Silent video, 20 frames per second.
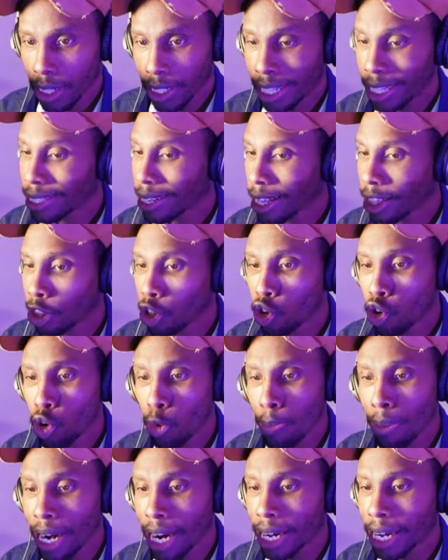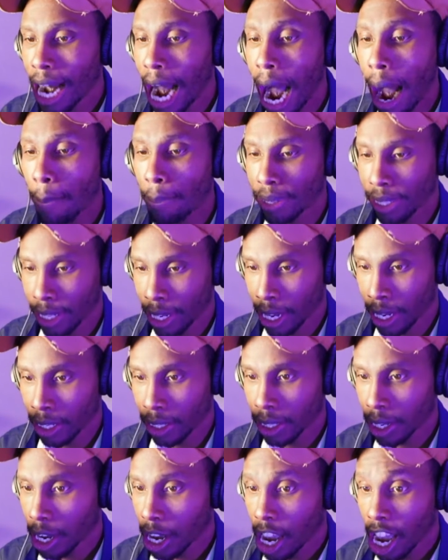Just a little bit of
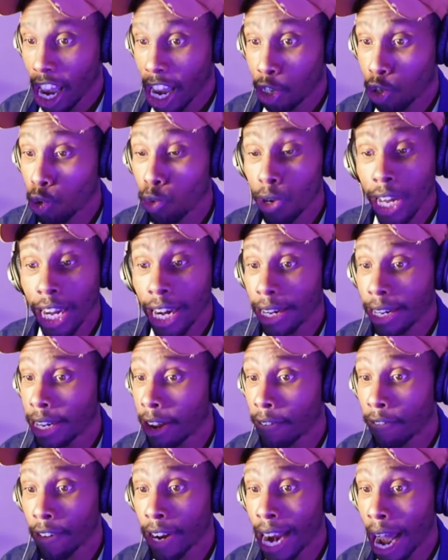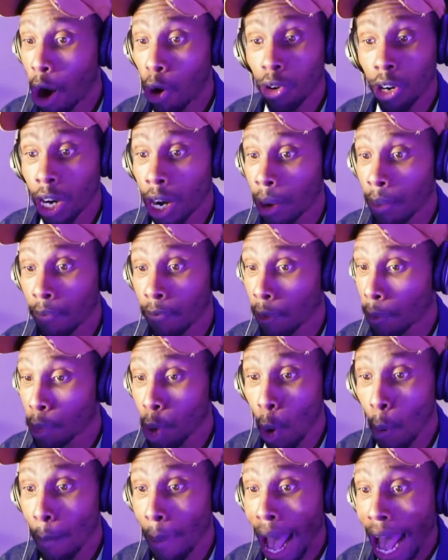competence, and you get a different outcome from
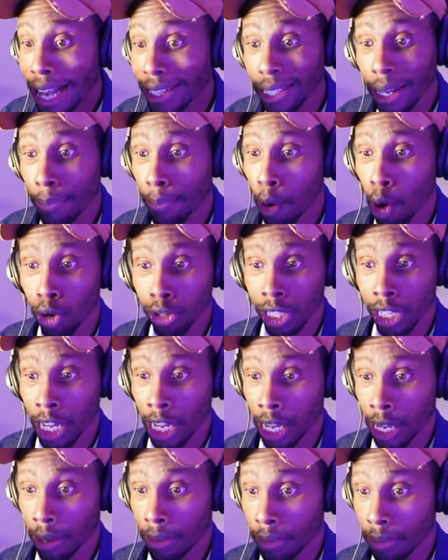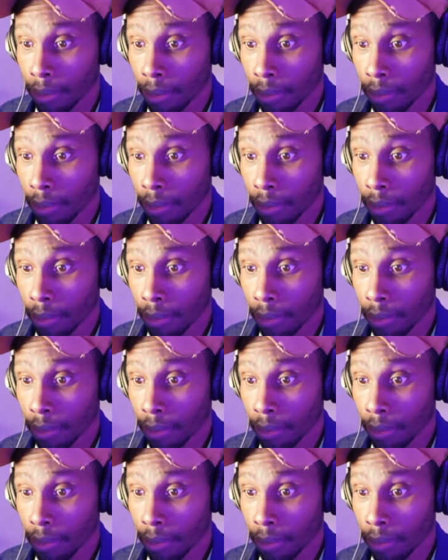your basketball team.